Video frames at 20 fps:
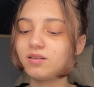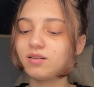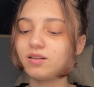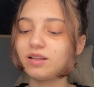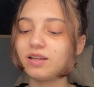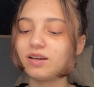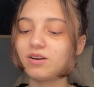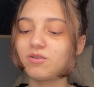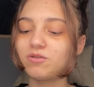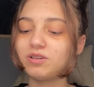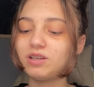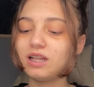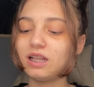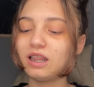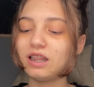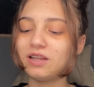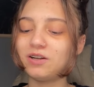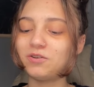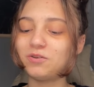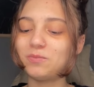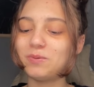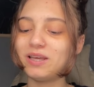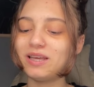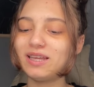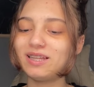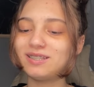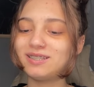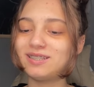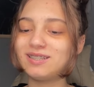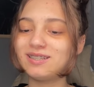Like only a little
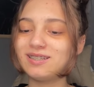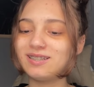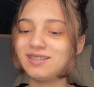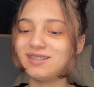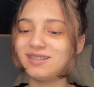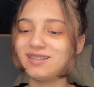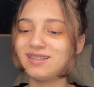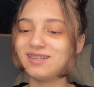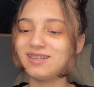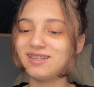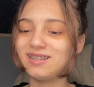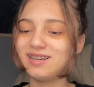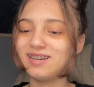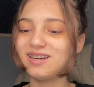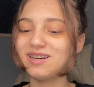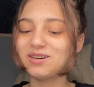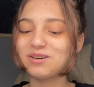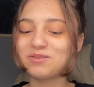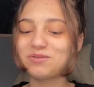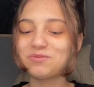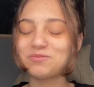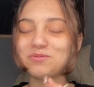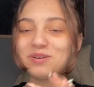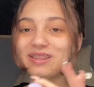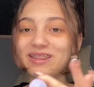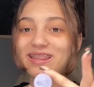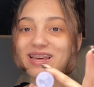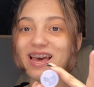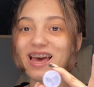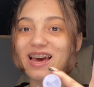bit.
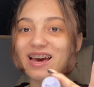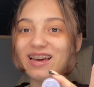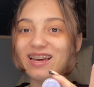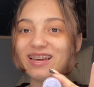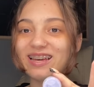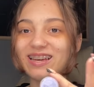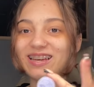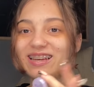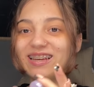What the heck?